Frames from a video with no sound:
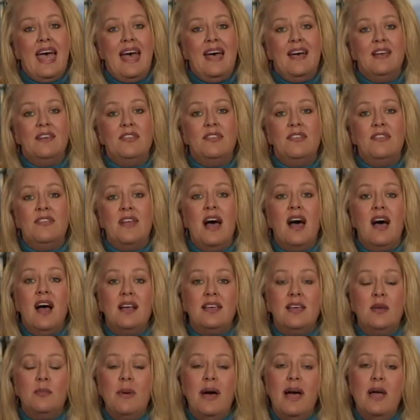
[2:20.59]
as the
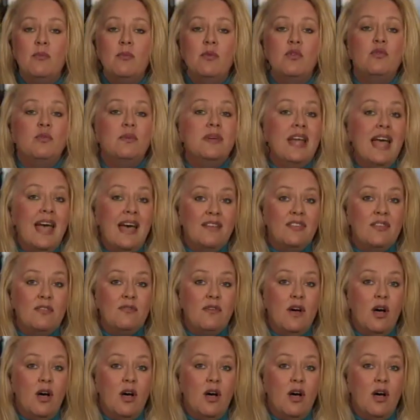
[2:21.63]
Occupy movement has